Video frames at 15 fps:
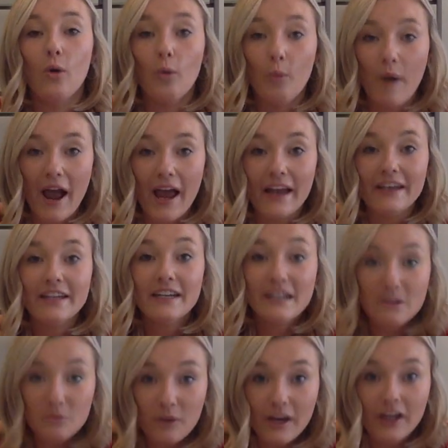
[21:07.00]
When
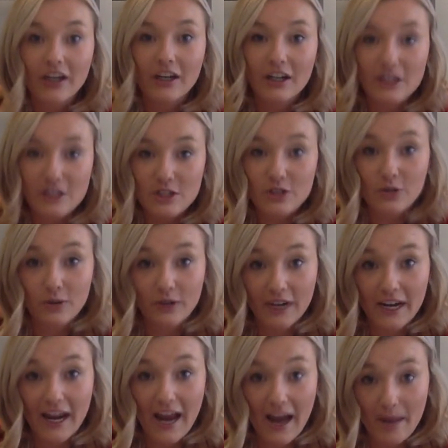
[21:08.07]
and where a
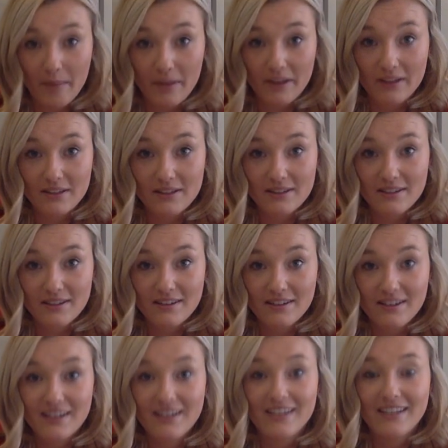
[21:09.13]
story happens.
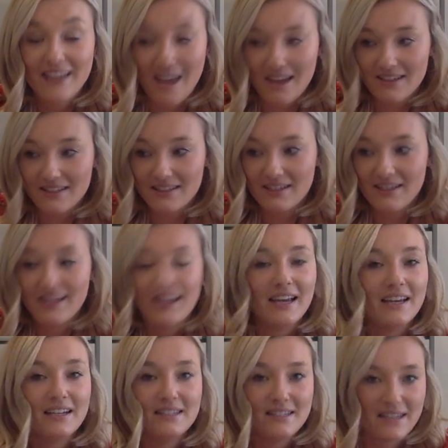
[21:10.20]
Yes,
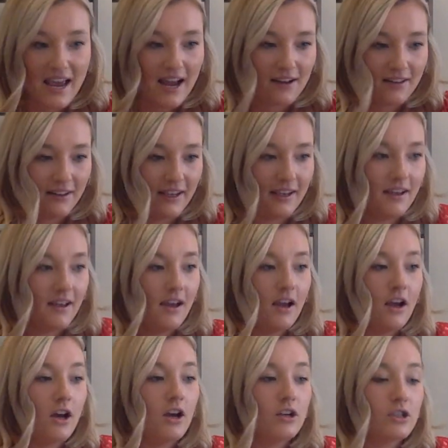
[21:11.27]
exactly.
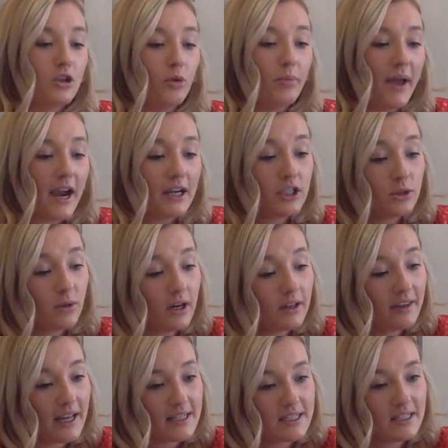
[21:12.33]
So back to
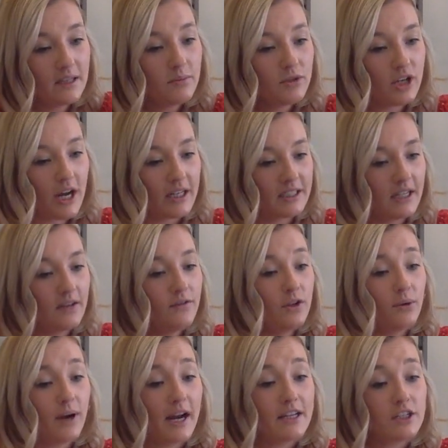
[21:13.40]
our lesson objective,
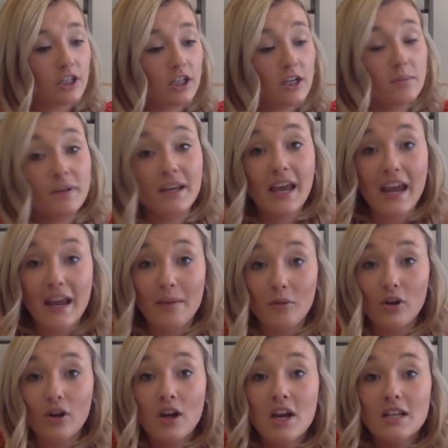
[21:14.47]
you guys are going to be
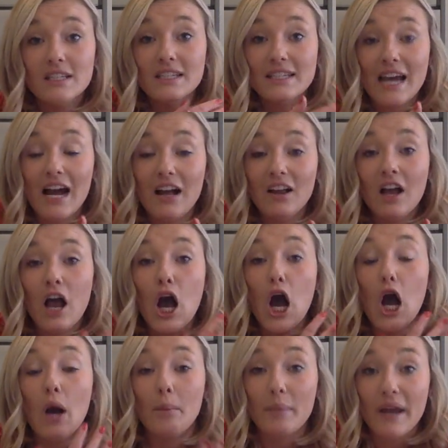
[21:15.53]
able to tell
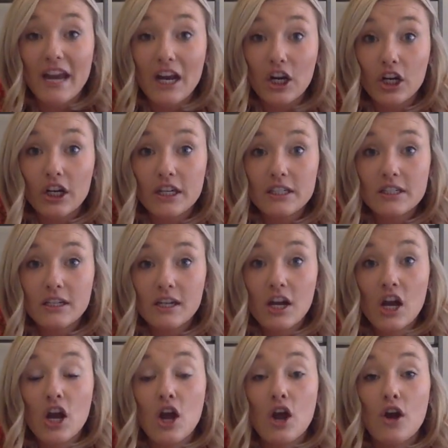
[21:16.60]
a parent,
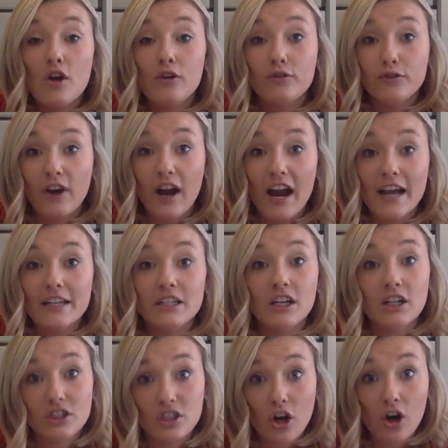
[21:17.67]
friend,
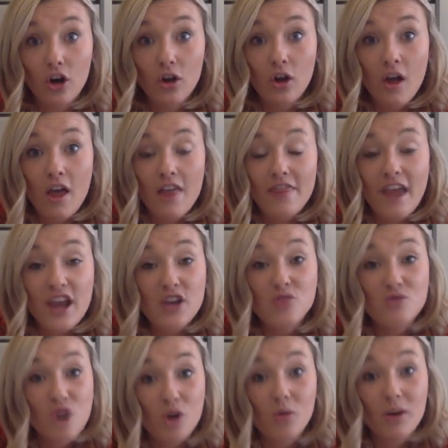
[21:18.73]
adult that you
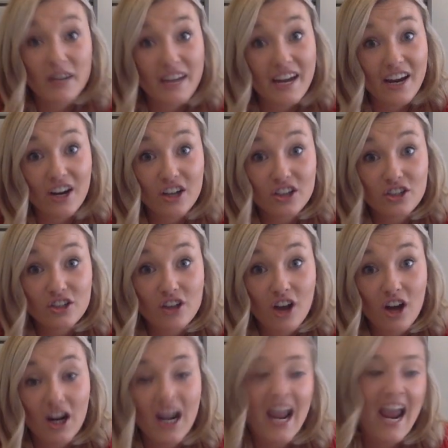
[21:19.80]
know what characters
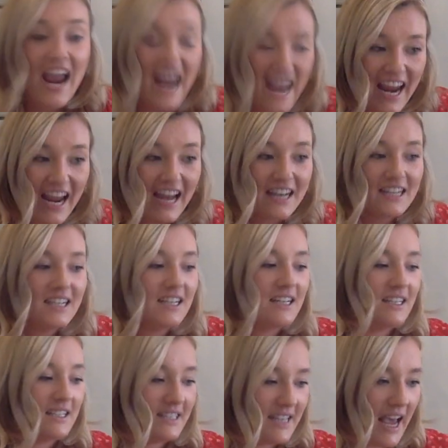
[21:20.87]
are and
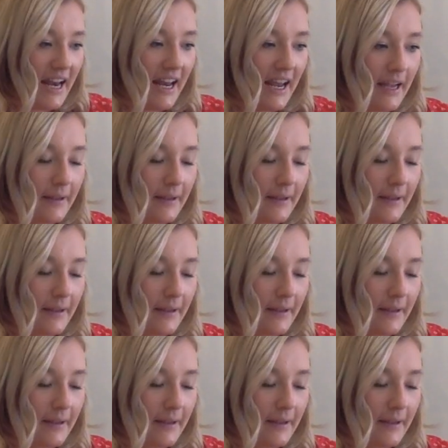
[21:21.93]
setting.